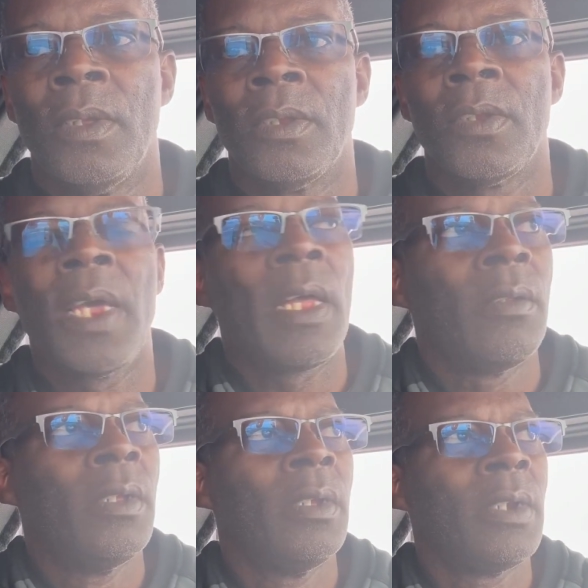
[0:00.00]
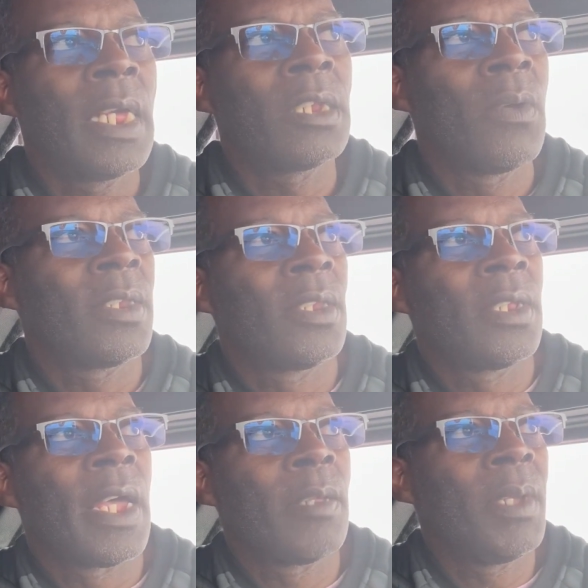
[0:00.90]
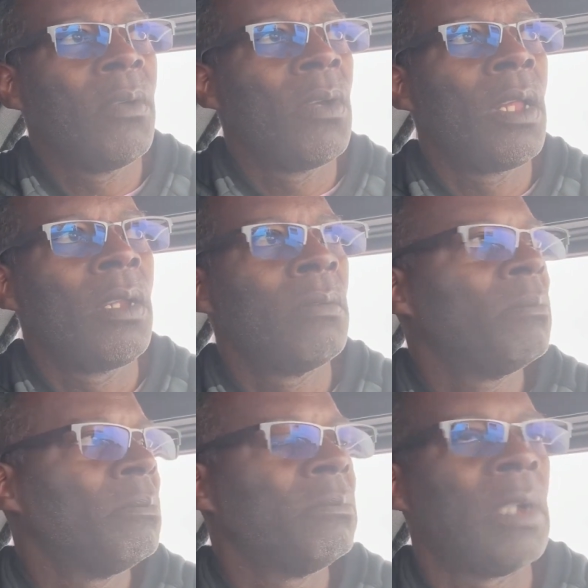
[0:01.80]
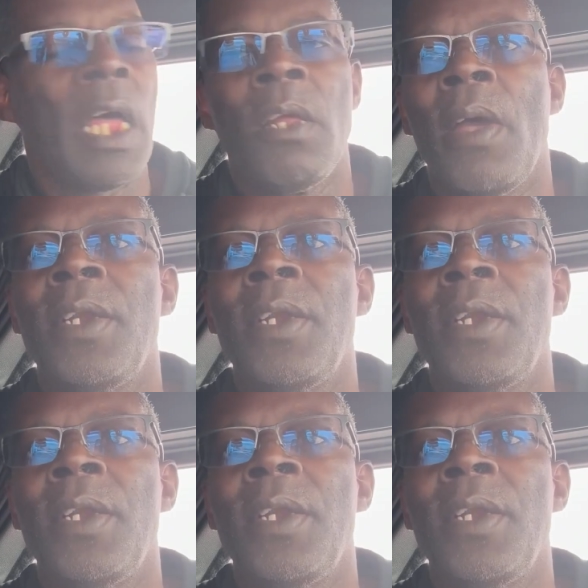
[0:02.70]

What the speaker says: So now, next question's got to be, well, how do I